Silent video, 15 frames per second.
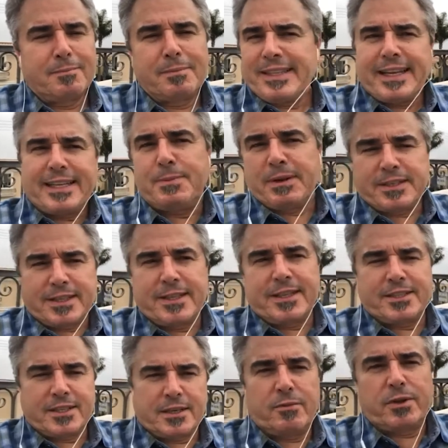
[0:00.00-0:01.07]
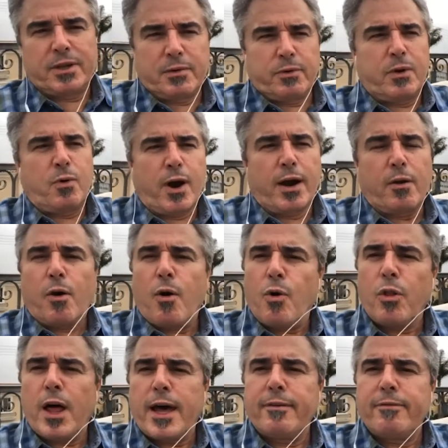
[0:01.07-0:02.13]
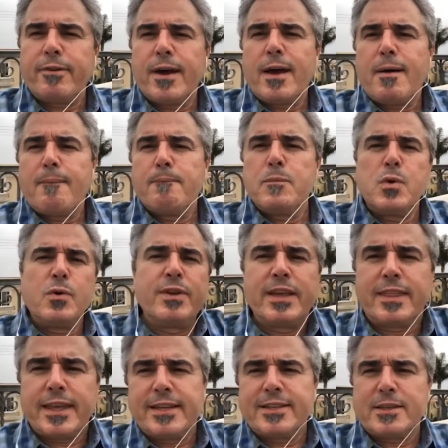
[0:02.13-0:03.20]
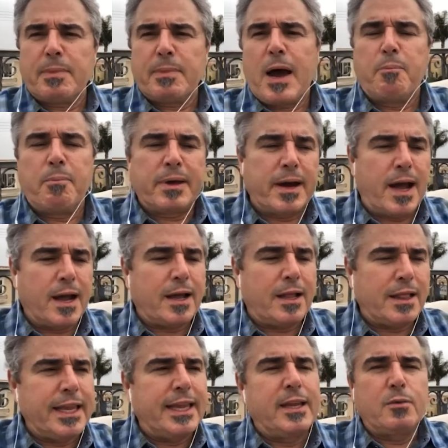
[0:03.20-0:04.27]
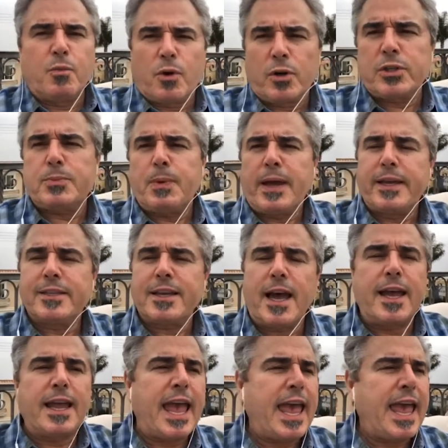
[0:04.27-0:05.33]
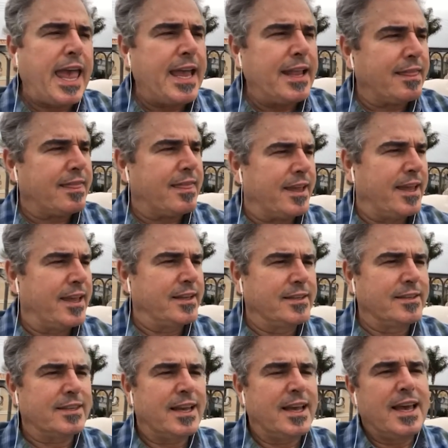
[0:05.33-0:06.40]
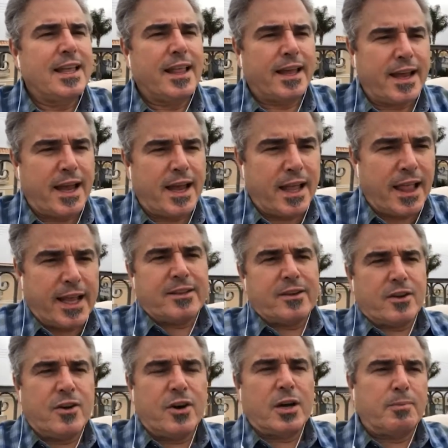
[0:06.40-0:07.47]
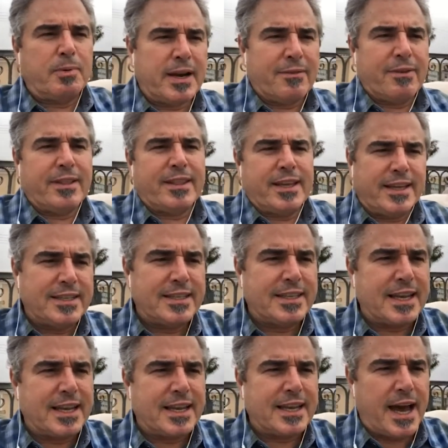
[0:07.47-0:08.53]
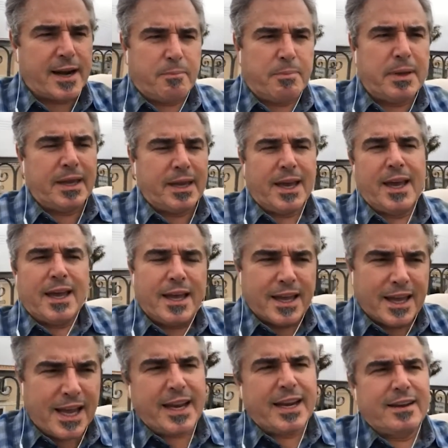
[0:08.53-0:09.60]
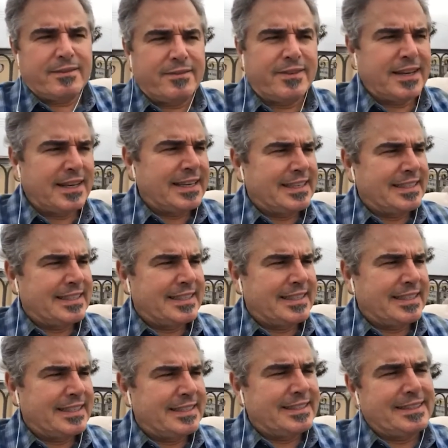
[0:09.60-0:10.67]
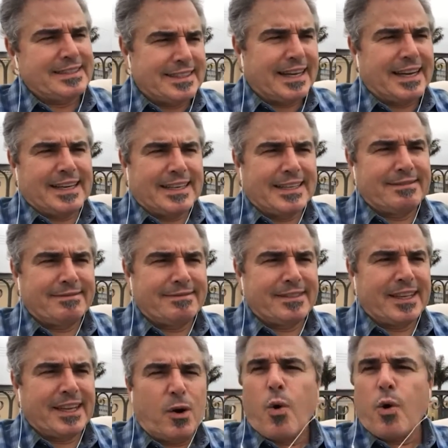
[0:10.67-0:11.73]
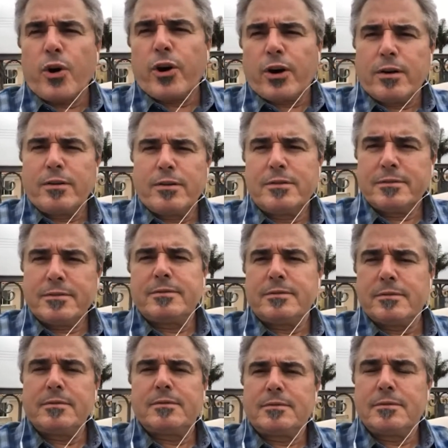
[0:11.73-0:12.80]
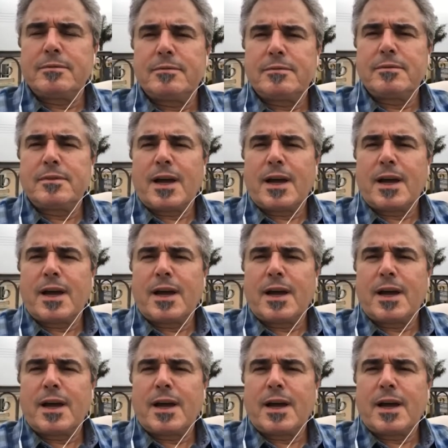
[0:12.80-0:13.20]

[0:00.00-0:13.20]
but that's because it doesn't really require a whole lot of moving things about, but a clean workspace. I hate things like I like to cook, but everything has got to be kind of uh, in order. I'm